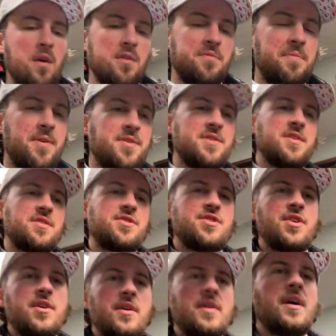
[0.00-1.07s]
It's about six
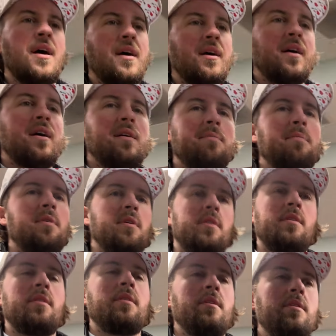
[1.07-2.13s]
thirty a m
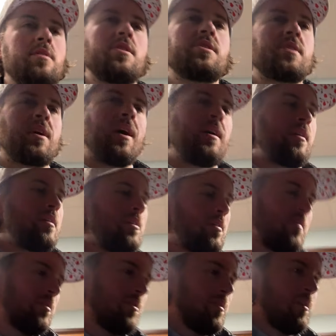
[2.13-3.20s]
I just got
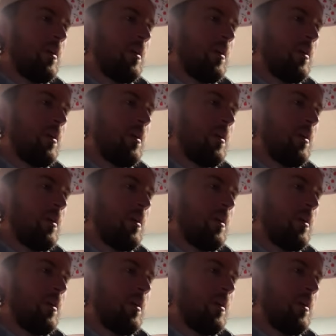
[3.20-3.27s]
here,